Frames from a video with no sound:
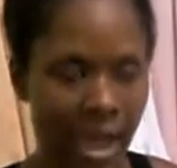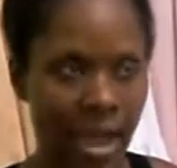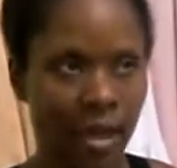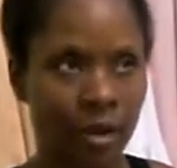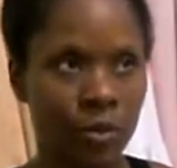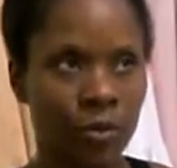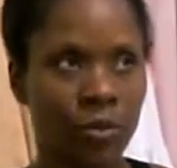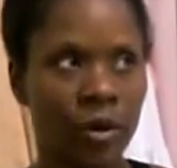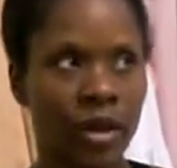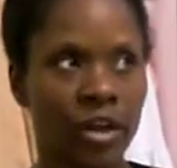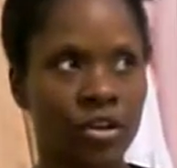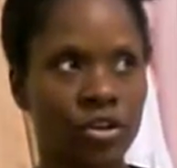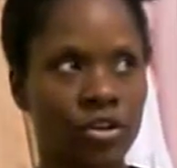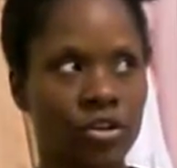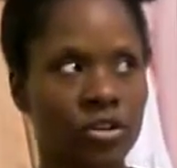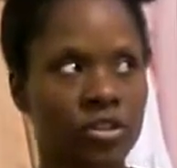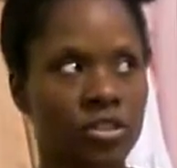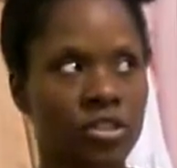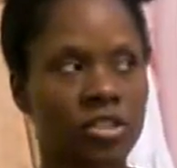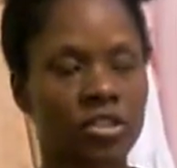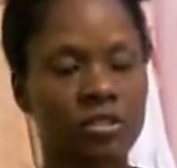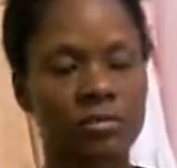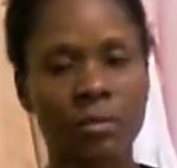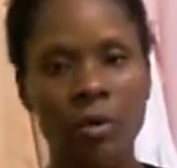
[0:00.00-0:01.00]
And when you're
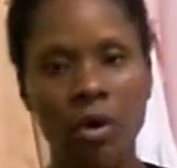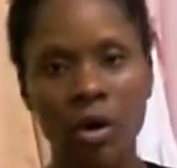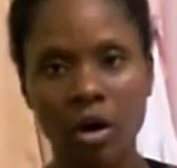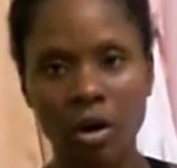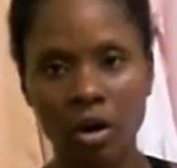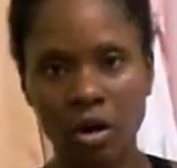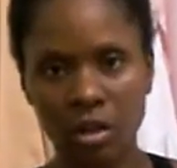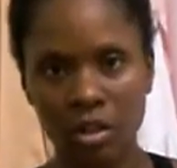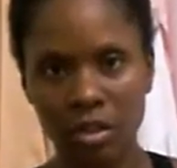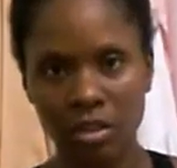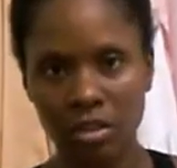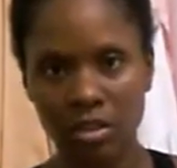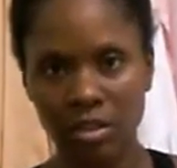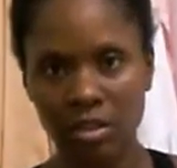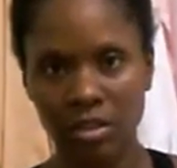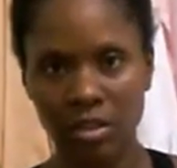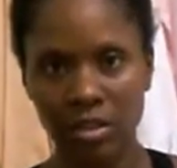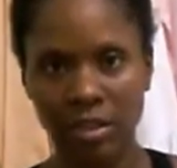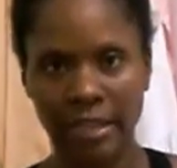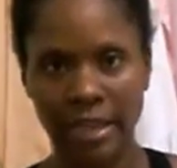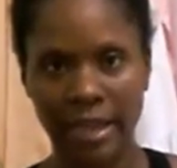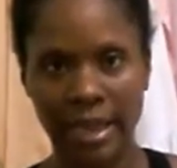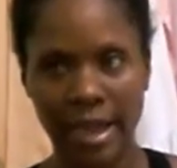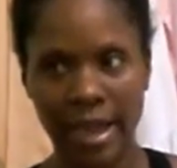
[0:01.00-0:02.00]
small,
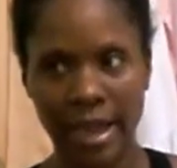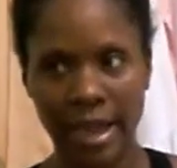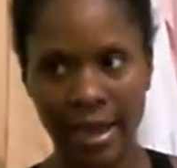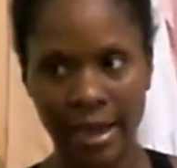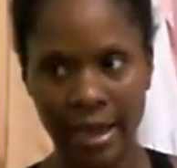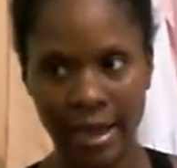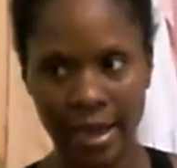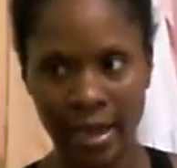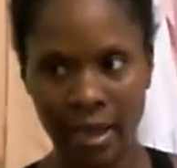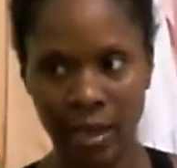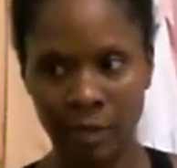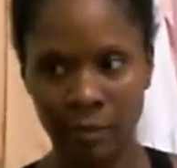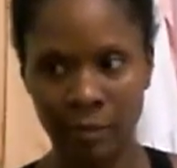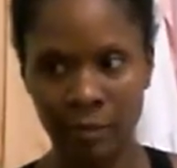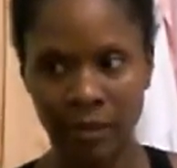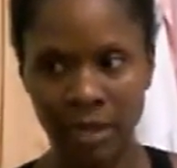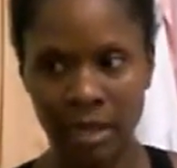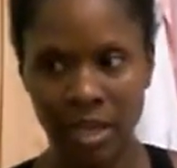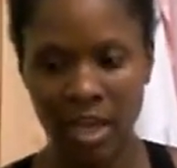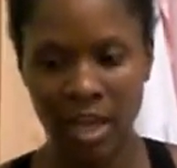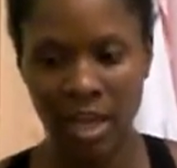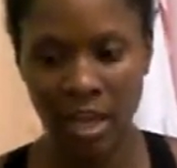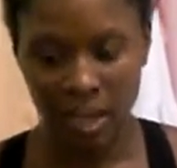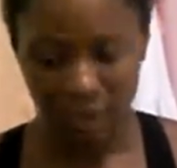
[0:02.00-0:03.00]
like I am,
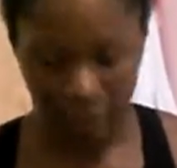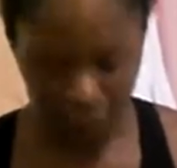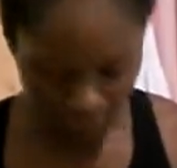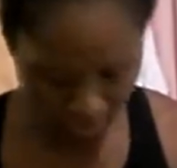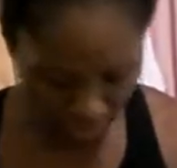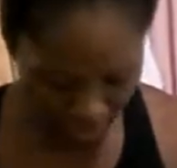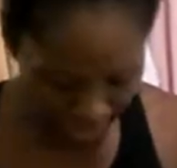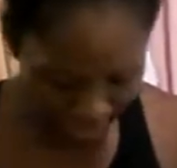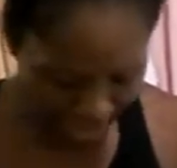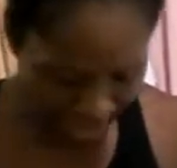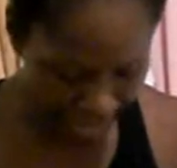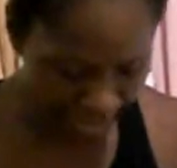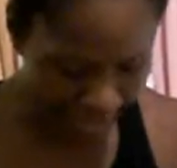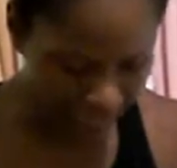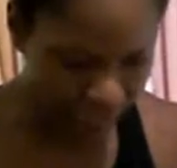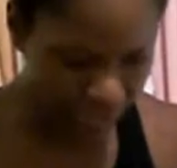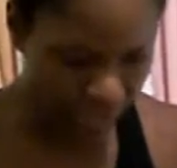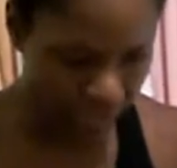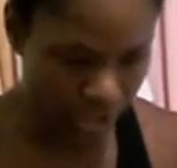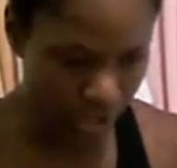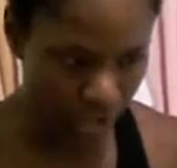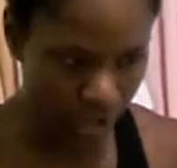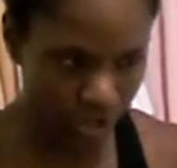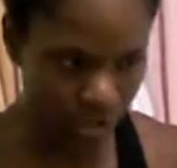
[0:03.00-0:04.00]
if you have
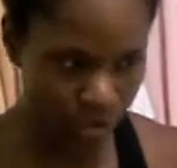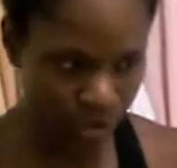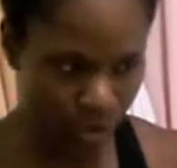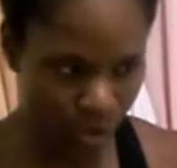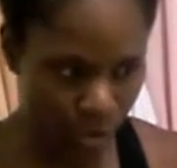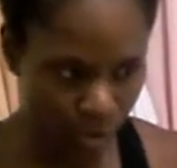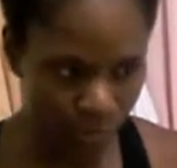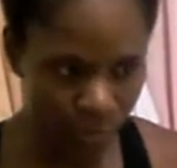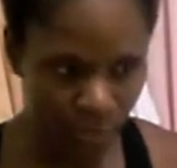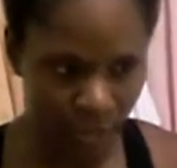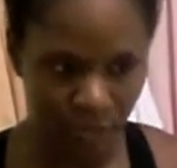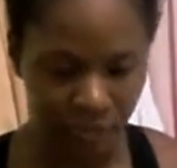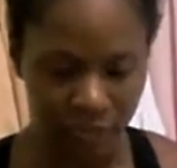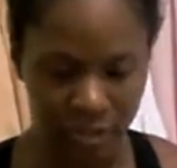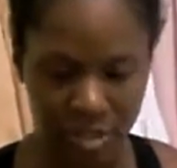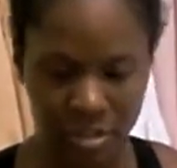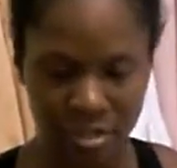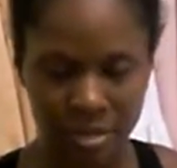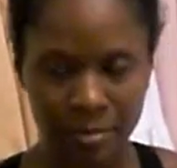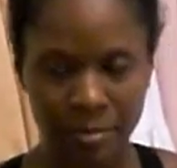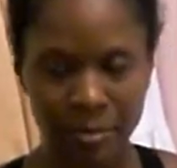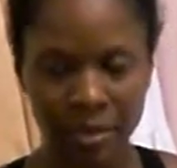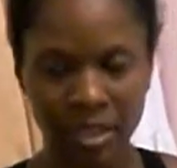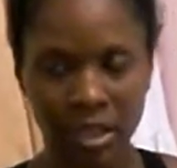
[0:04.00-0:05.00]
like a little bit of a
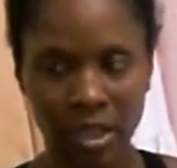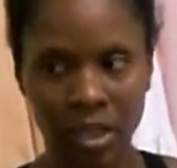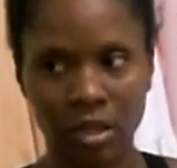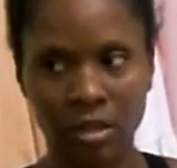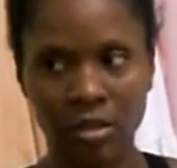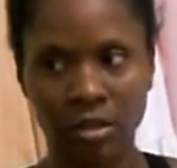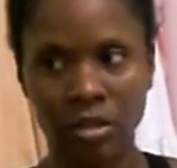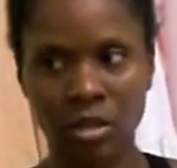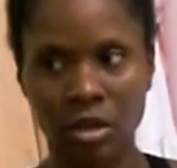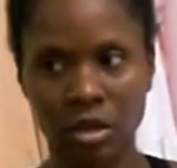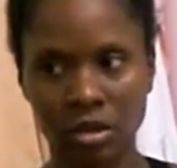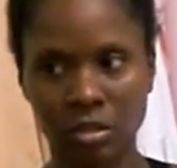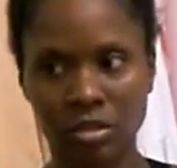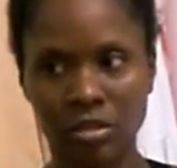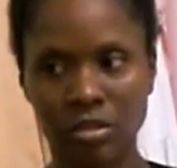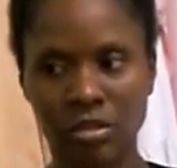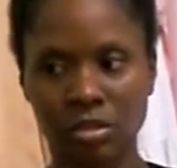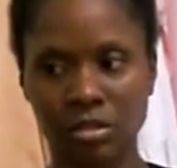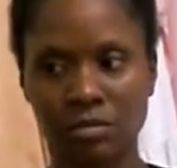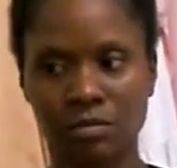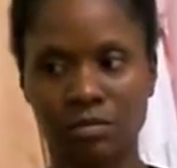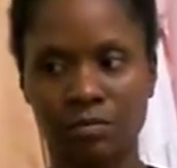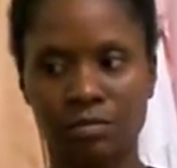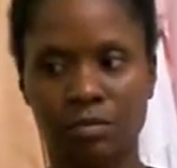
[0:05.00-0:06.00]
stomach, it
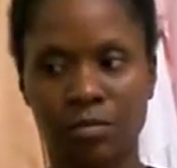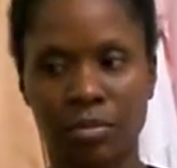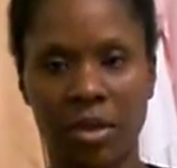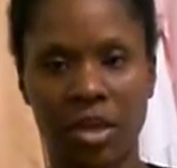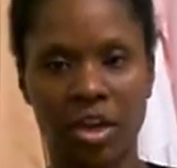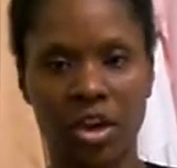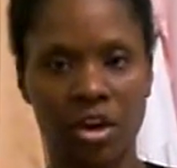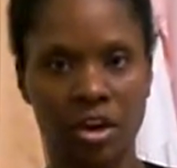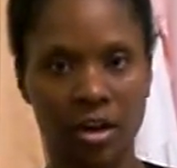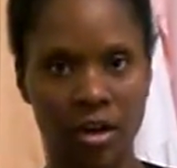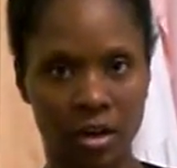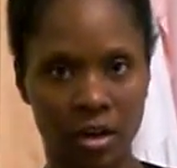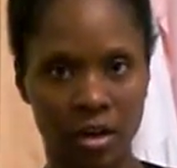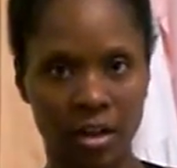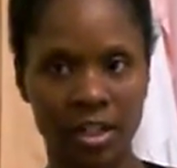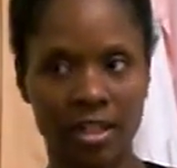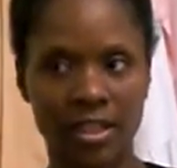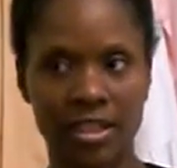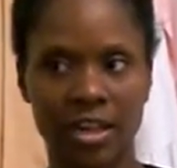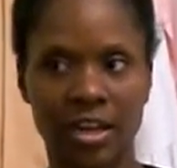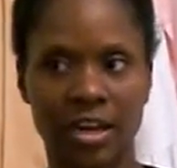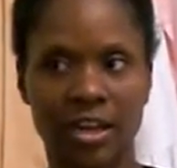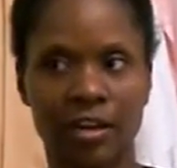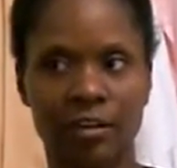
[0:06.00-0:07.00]
looks bigger
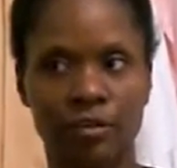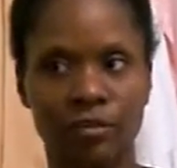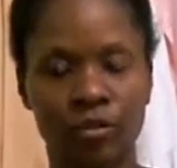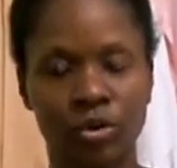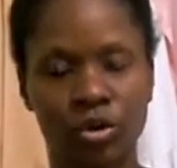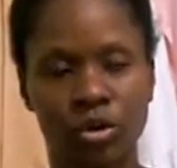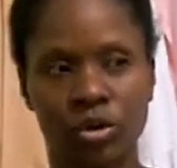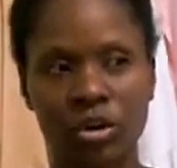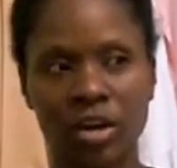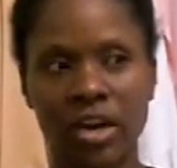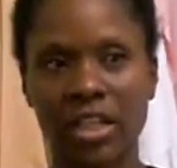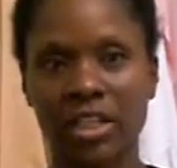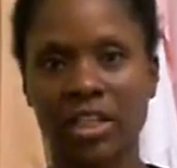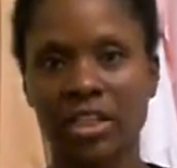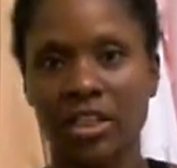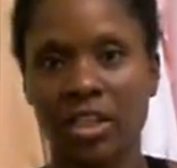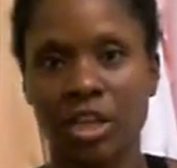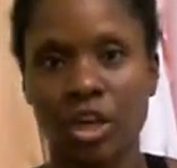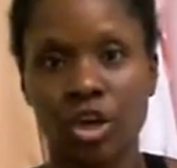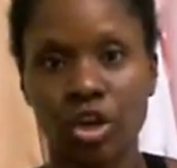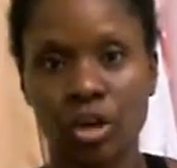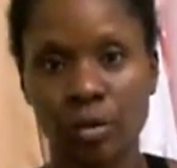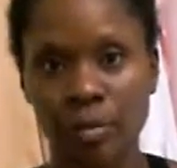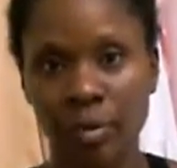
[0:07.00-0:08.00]
than if you're a
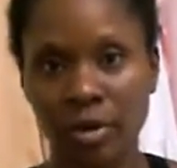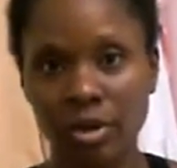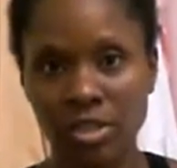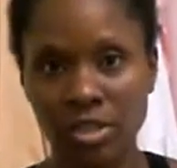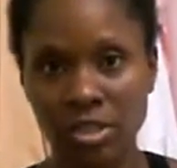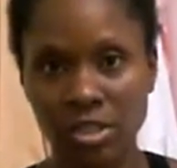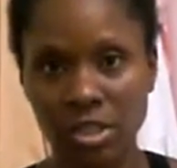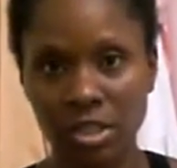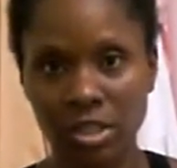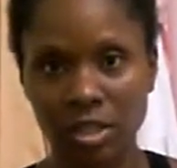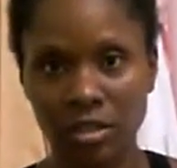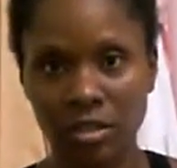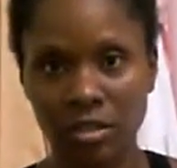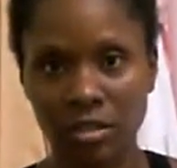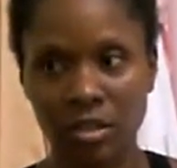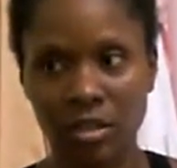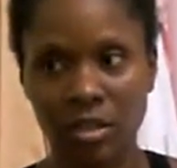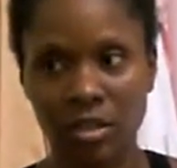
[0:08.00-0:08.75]
thicker person